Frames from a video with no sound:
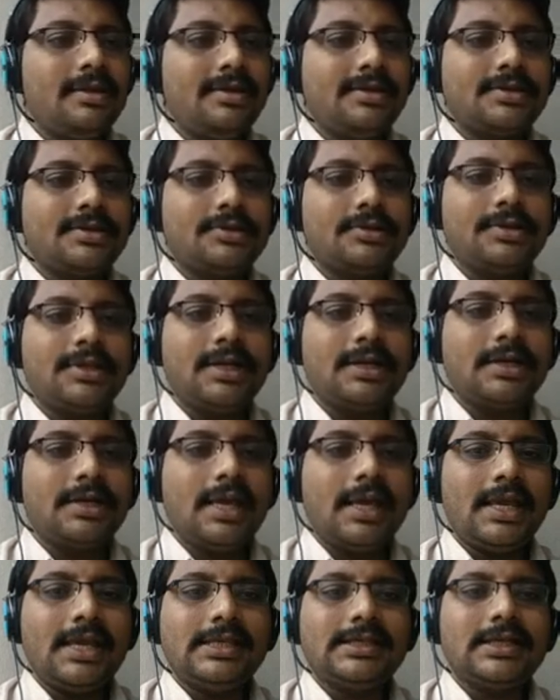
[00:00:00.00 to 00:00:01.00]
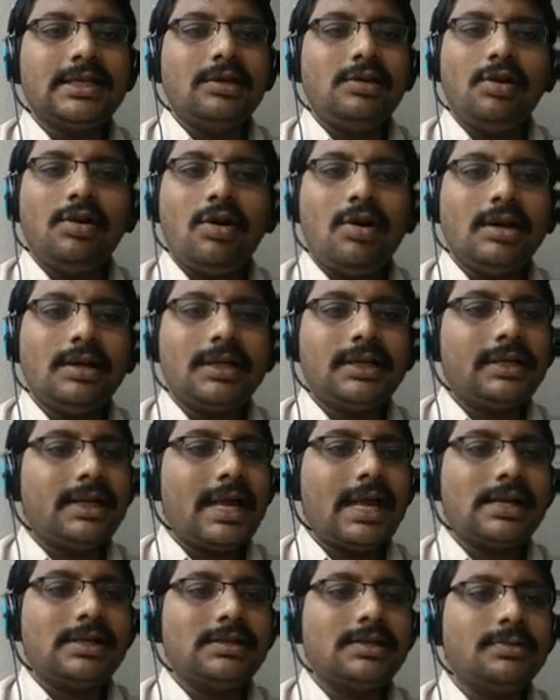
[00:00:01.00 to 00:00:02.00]
so that A is not
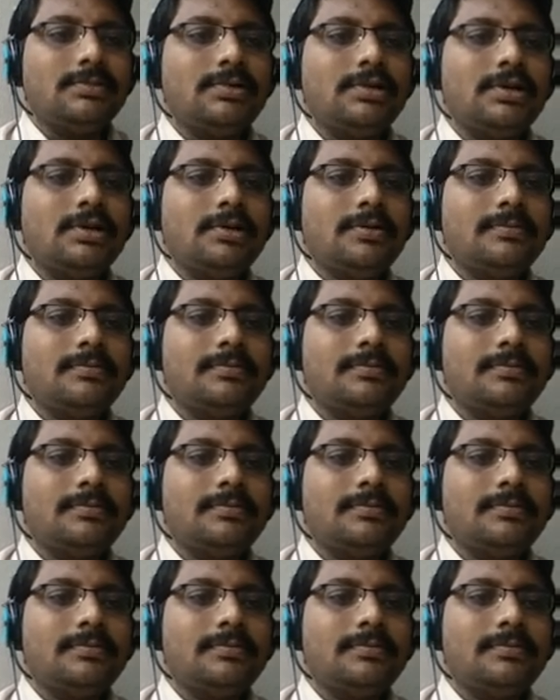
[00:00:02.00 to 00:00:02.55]
diagonalizable.